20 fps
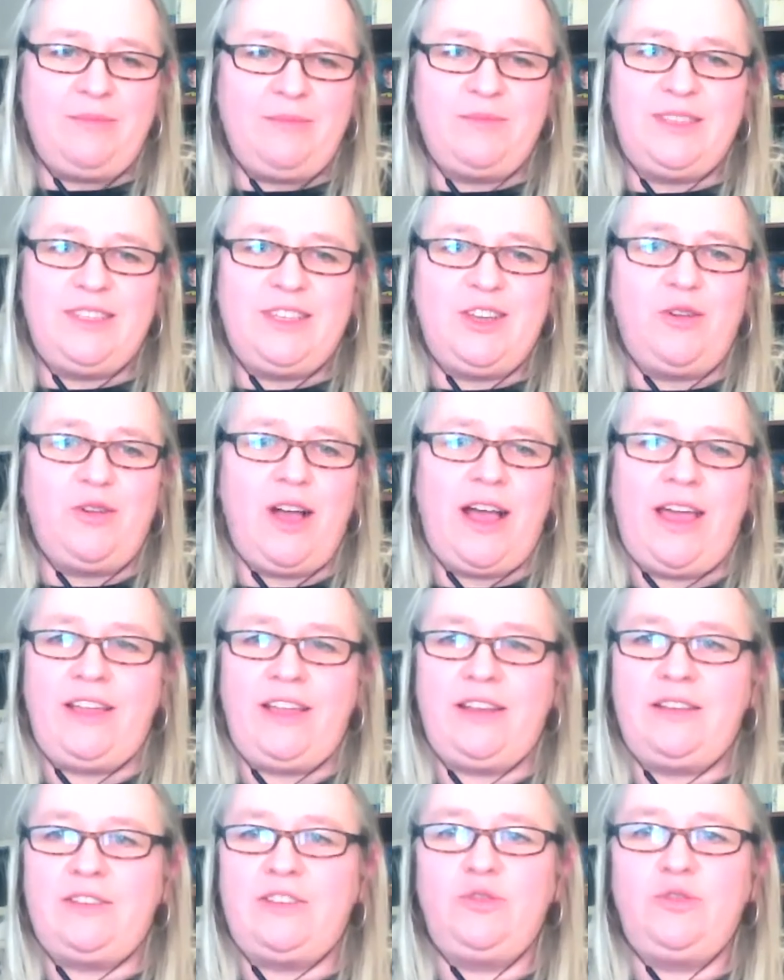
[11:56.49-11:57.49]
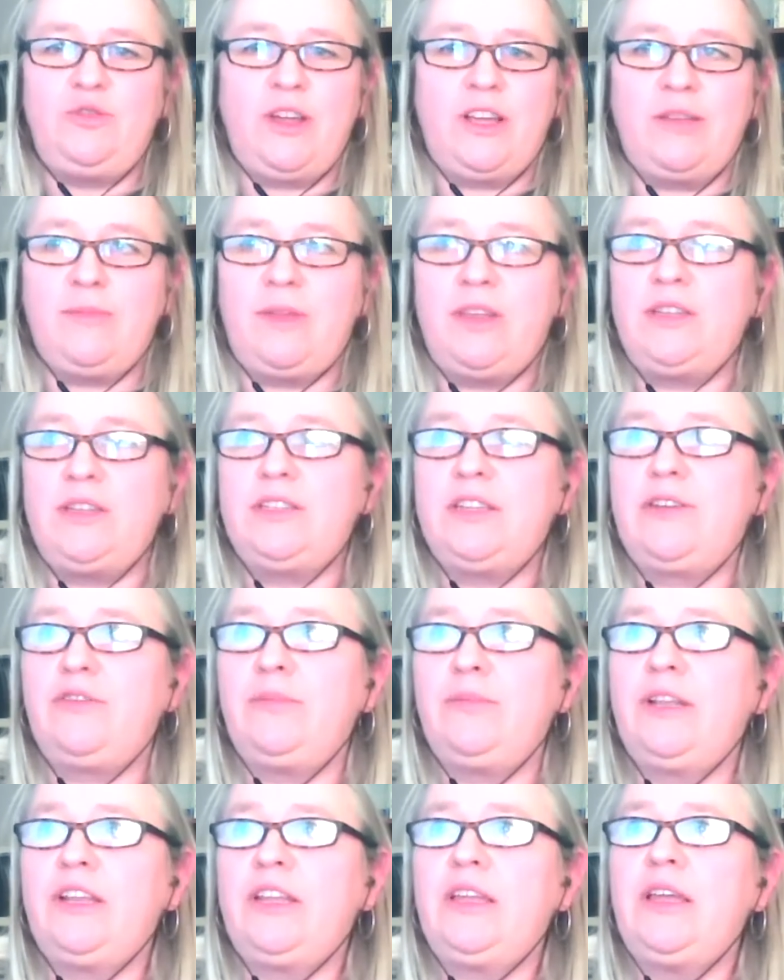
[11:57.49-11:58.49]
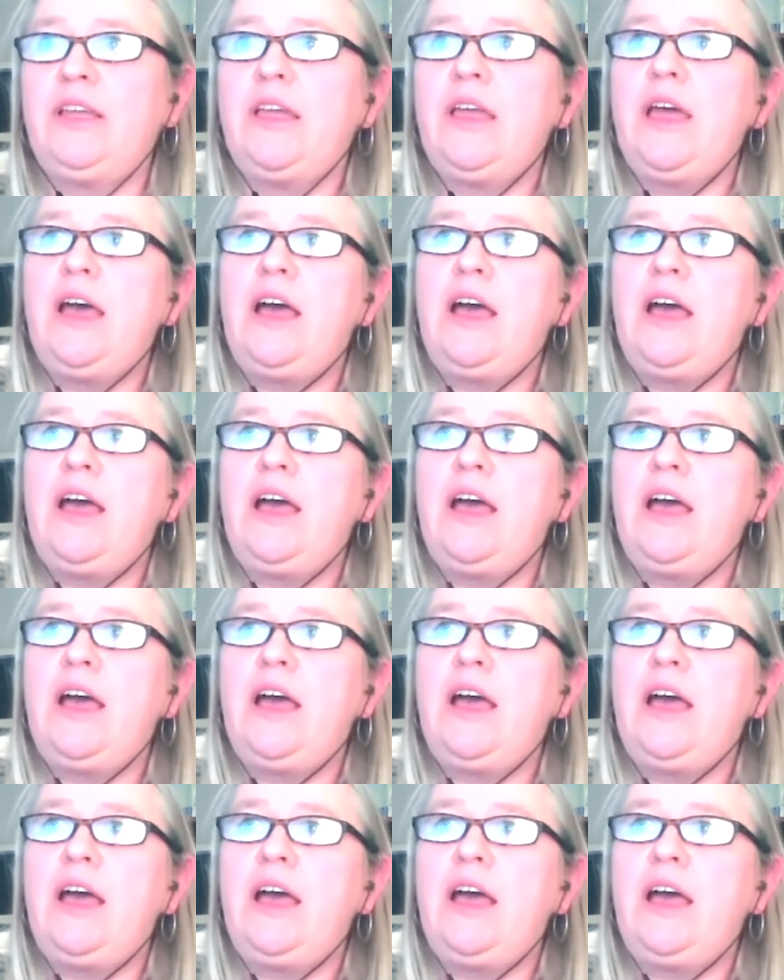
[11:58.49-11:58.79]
So I do recommend it to everybody.